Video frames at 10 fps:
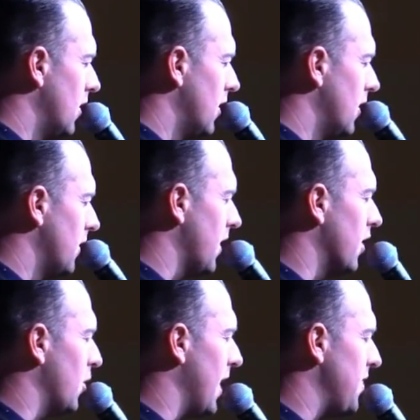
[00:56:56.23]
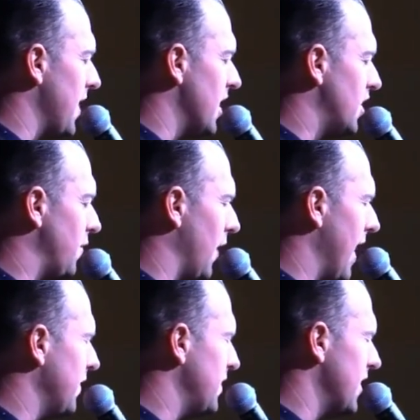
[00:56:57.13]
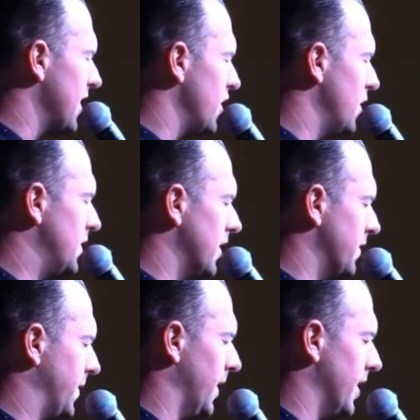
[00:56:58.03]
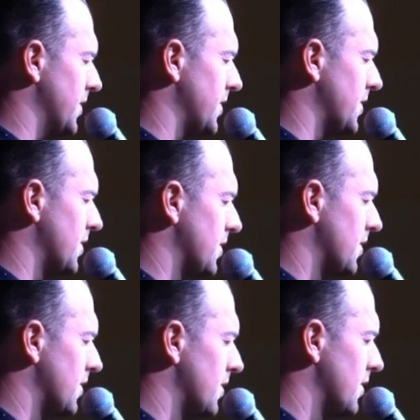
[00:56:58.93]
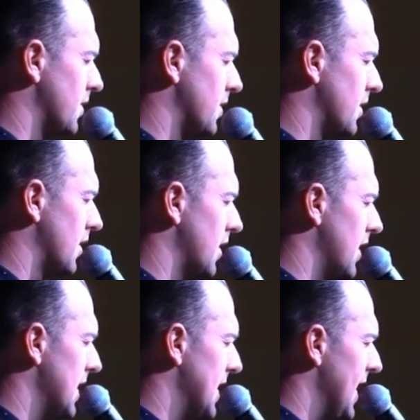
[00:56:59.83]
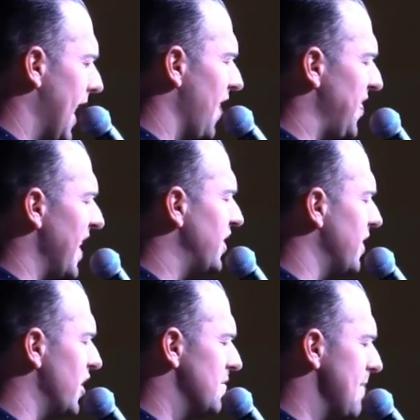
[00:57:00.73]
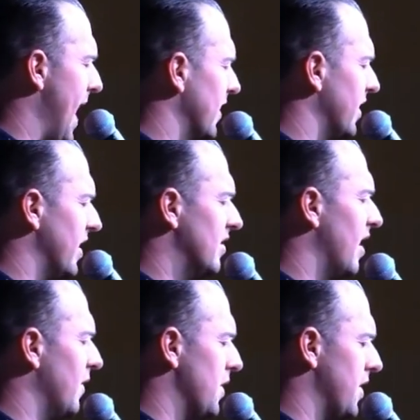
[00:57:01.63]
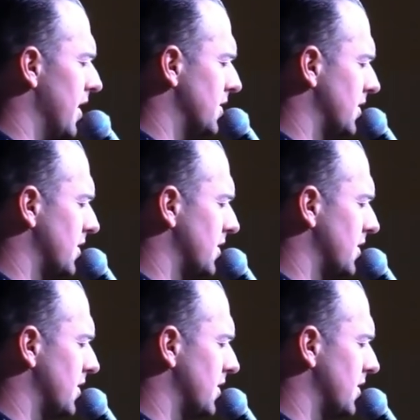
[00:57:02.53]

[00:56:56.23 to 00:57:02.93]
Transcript: Father, I thank you for everything that you've done for us. I thank you that you're madly in love with us.